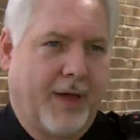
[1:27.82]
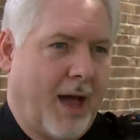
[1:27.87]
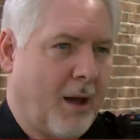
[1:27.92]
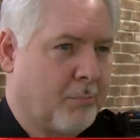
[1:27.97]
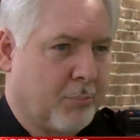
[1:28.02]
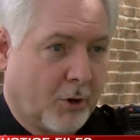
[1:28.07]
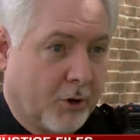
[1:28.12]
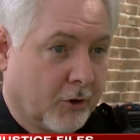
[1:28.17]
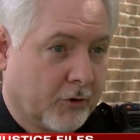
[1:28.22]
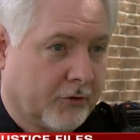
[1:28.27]
That
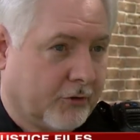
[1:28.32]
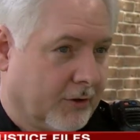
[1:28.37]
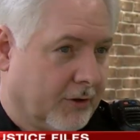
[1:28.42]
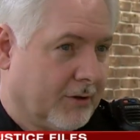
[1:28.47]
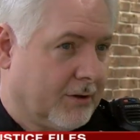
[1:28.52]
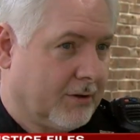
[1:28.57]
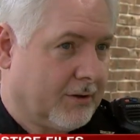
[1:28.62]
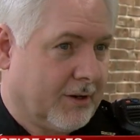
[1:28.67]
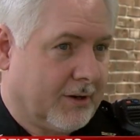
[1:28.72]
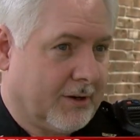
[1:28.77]

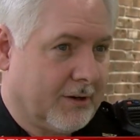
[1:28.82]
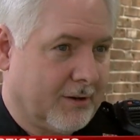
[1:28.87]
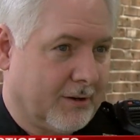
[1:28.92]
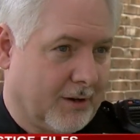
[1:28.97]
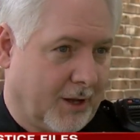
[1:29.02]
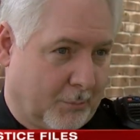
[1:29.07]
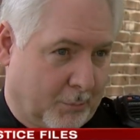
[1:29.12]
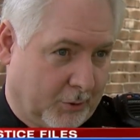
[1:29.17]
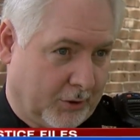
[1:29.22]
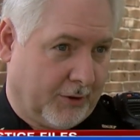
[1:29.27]
person that
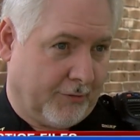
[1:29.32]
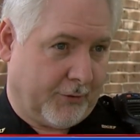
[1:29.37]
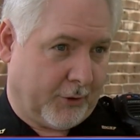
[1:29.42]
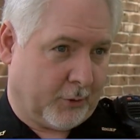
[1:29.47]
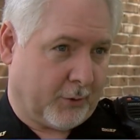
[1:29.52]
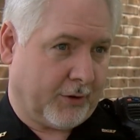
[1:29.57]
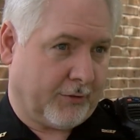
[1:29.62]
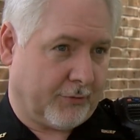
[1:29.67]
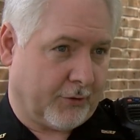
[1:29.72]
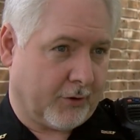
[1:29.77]
I believe you're
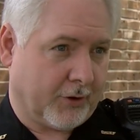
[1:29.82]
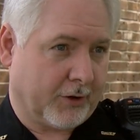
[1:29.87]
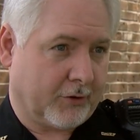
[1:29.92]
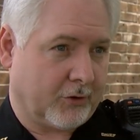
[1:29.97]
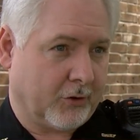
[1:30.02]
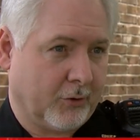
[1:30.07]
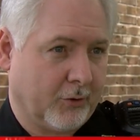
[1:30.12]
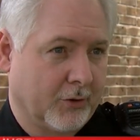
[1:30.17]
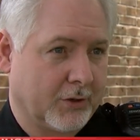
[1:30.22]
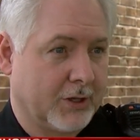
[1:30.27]
referring
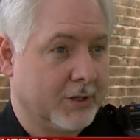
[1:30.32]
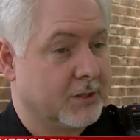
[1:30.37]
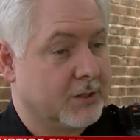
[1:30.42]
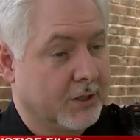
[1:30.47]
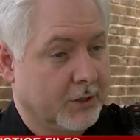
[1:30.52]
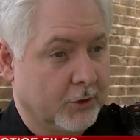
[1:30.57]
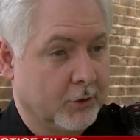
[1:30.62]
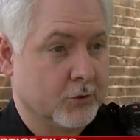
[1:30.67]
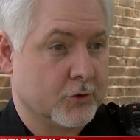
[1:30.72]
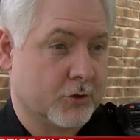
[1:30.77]
to
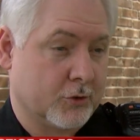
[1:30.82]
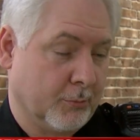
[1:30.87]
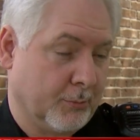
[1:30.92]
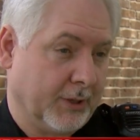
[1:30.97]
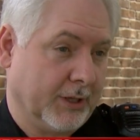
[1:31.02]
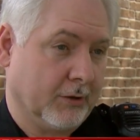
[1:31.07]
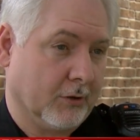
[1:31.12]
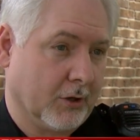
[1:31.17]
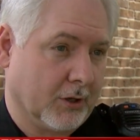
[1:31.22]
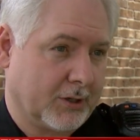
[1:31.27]
continues to
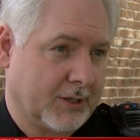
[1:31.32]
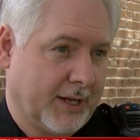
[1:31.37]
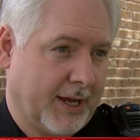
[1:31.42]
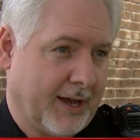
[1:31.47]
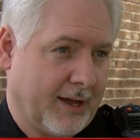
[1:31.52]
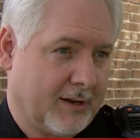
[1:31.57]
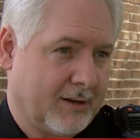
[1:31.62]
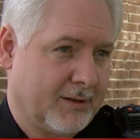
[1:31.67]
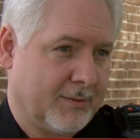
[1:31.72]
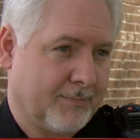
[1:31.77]
be looked
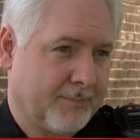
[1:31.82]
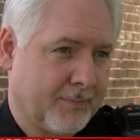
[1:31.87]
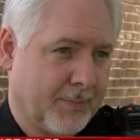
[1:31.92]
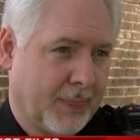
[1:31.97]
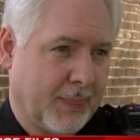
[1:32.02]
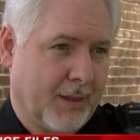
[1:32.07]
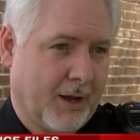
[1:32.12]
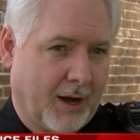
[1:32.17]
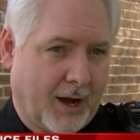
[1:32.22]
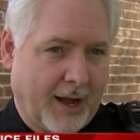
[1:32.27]
at.
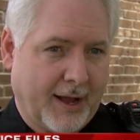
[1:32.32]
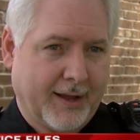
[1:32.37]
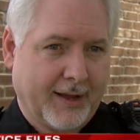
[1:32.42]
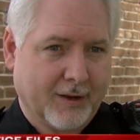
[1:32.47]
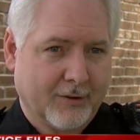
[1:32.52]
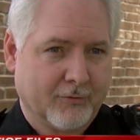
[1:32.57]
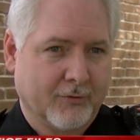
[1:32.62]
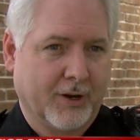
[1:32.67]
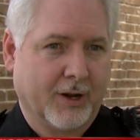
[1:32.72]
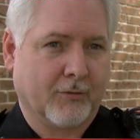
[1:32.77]
I
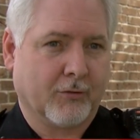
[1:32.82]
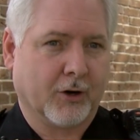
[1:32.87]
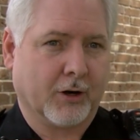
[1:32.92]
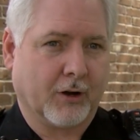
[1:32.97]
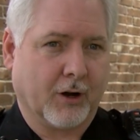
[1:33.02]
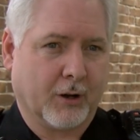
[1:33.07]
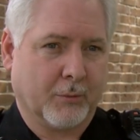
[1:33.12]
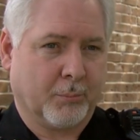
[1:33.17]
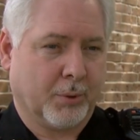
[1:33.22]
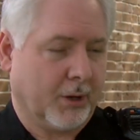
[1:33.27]
have never
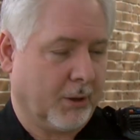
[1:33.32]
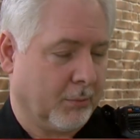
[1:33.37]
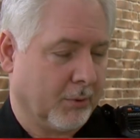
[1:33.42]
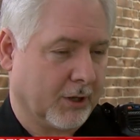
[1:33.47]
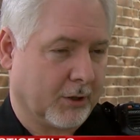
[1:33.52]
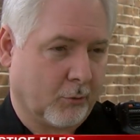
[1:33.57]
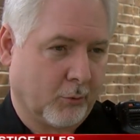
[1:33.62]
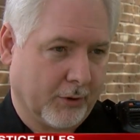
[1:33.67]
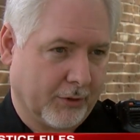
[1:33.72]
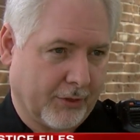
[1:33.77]
gone
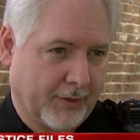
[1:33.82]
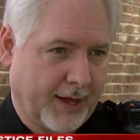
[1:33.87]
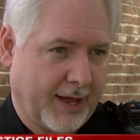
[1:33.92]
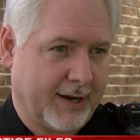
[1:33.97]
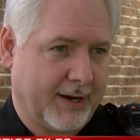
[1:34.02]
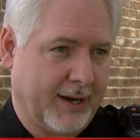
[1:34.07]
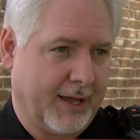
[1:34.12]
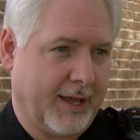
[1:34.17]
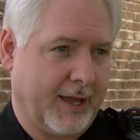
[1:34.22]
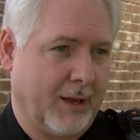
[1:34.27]
public with
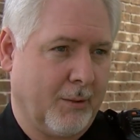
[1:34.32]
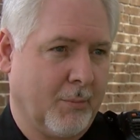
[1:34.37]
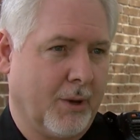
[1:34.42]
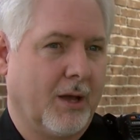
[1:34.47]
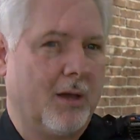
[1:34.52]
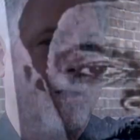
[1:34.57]
that name.